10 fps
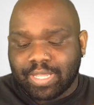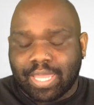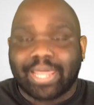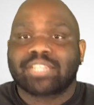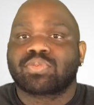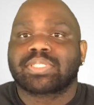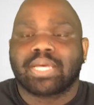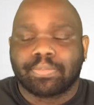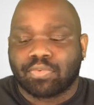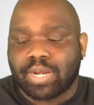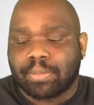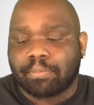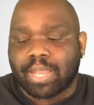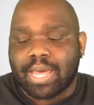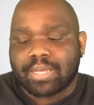Electra's upgrading
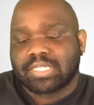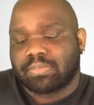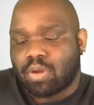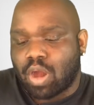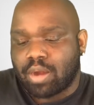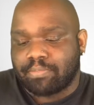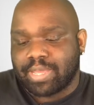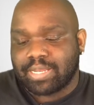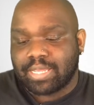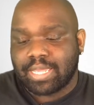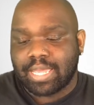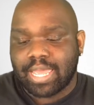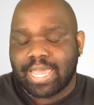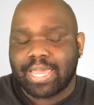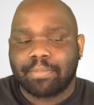Blanca's apartment,
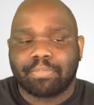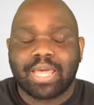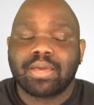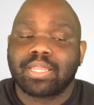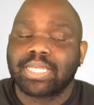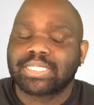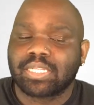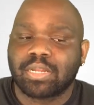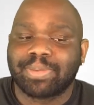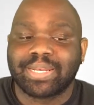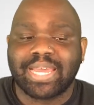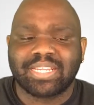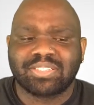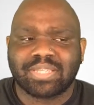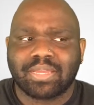and Blanca looks a little bit down,
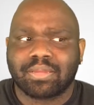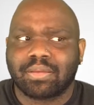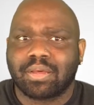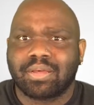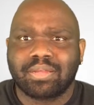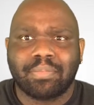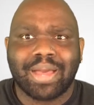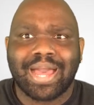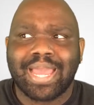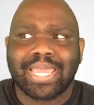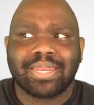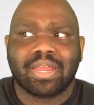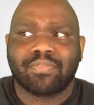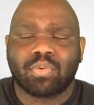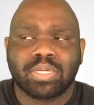and she's like, "Um, I
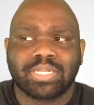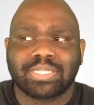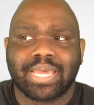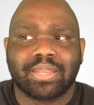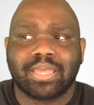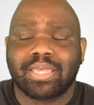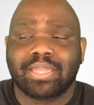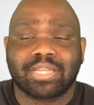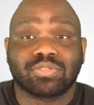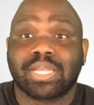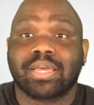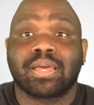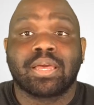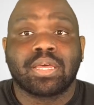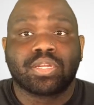cannot afford this." And Electra's like,
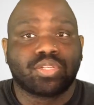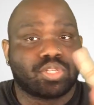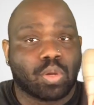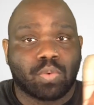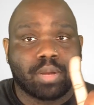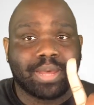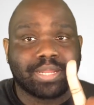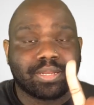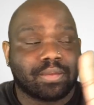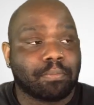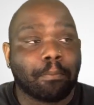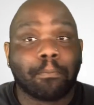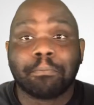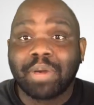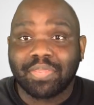don't worry about it.
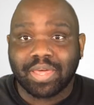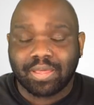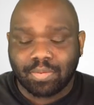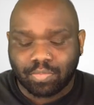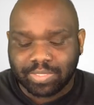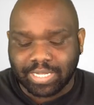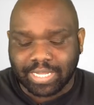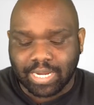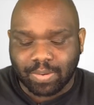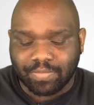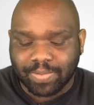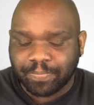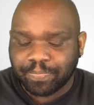Mother will take care of it.